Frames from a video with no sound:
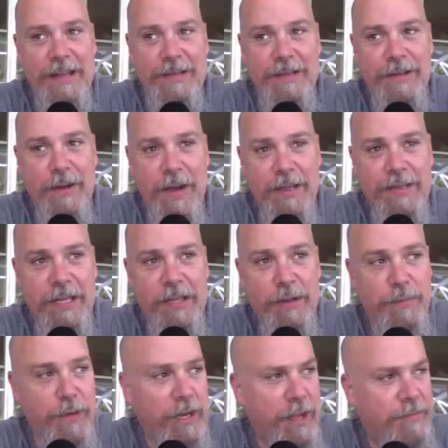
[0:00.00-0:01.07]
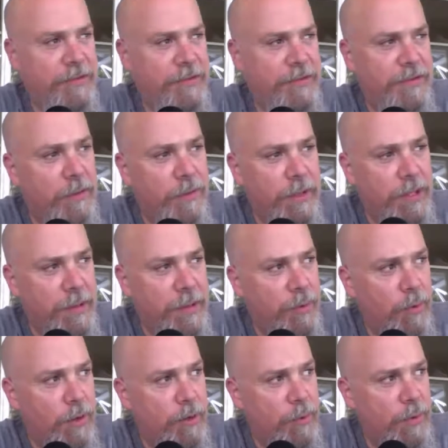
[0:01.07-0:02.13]
you know, I think you bring up something really
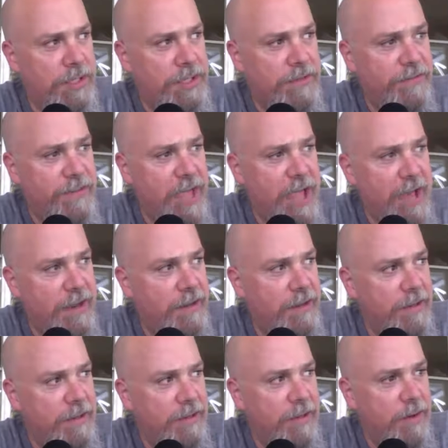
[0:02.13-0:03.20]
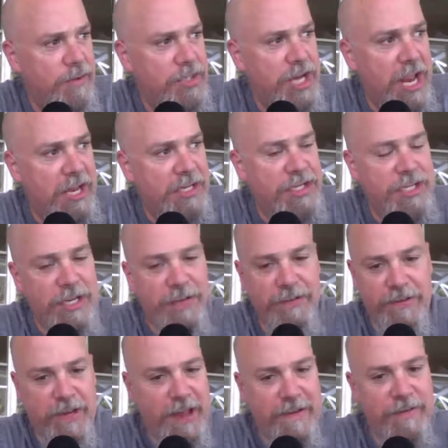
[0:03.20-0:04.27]
important, which is that you know change is
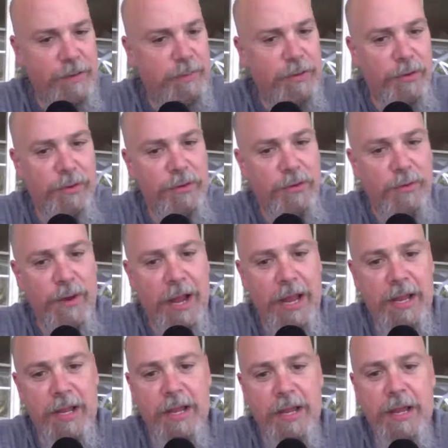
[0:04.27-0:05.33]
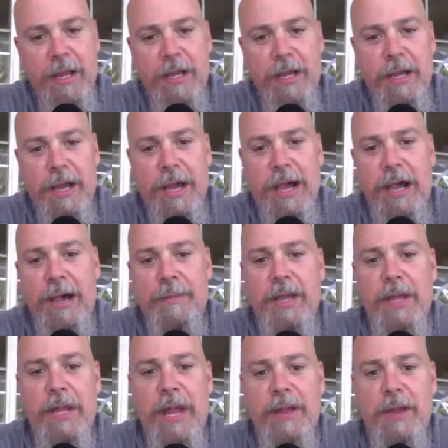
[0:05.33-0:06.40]
inevitable, right? Um,
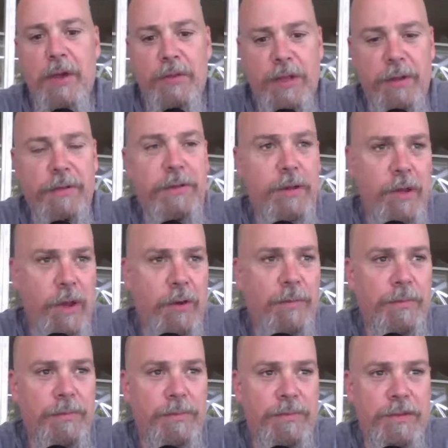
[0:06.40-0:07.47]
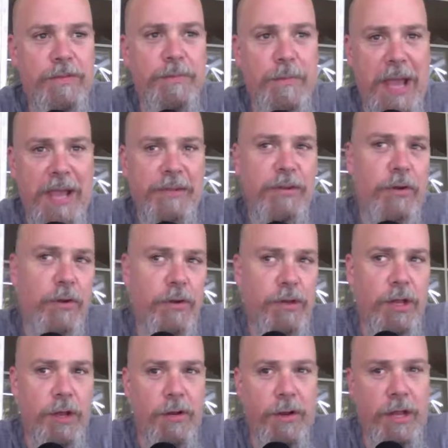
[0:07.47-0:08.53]
and I know that you know just back to
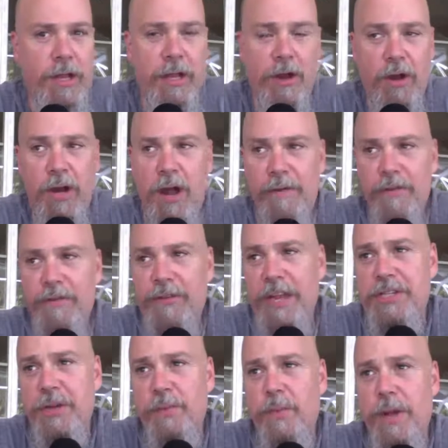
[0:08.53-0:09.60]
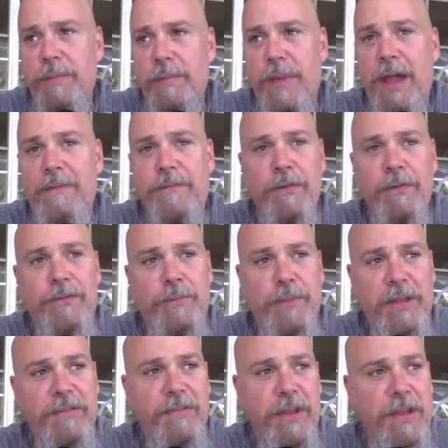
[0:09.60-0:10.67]
earlier in our conversation when my first
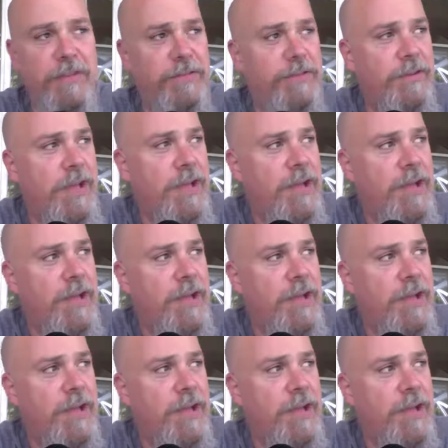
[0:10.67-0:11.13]
business